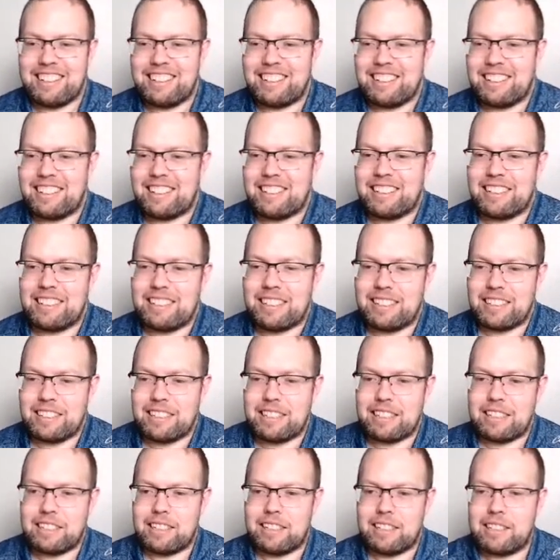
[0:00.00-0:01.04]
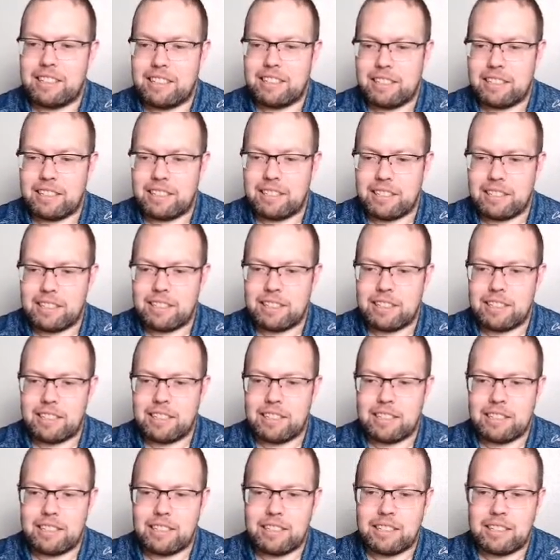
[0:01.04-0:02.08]

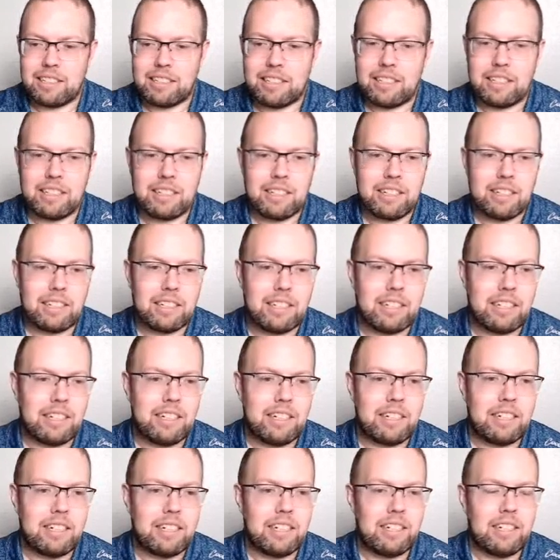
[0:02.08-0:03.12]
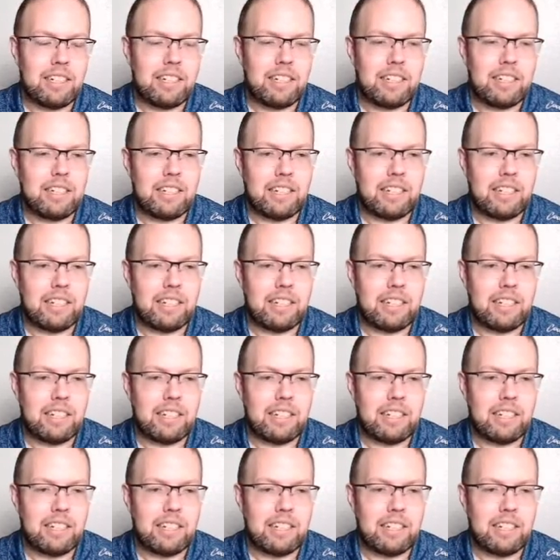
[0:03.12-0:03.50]
No words are spoken by the person on screen.